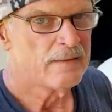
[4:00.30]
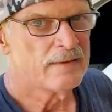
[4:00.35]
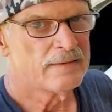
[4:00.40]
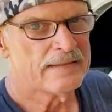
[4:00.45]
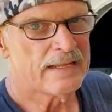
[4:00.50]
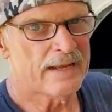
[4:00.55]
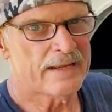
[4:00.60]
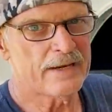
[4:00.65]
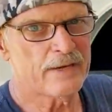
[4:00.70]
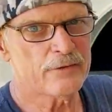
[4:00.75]

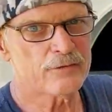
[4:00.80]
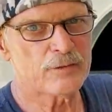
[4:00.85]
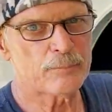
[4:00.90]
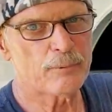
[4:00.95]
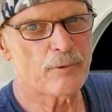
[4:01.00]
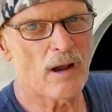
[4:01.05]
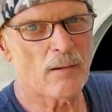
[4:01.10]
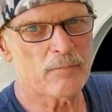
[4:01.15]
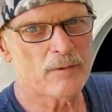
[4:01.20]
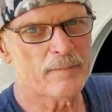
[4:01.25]
Now here's the
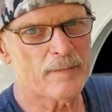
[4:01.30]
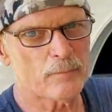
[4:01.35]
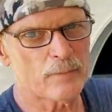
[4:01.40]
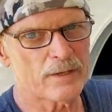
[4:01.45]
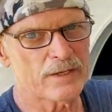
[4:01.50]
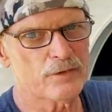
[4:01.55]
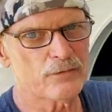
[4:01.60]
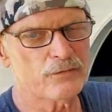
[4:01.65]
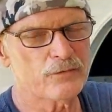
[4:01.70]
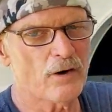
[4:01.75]
problem that we're
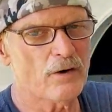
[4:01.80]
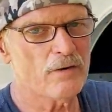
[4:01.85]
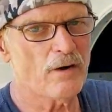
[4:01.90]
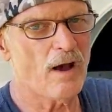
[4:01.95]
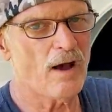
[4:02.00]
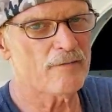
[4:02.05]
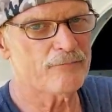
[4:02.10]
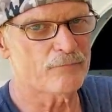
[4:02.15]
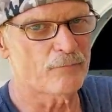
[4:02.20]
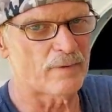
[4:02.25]
going to start
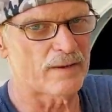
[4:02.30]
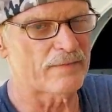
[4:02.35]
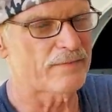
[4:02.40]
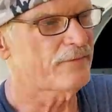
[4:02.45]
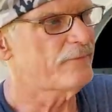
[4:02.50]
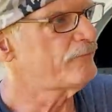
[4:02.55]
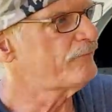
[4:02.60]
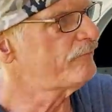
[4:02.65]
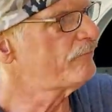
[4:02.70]
off with.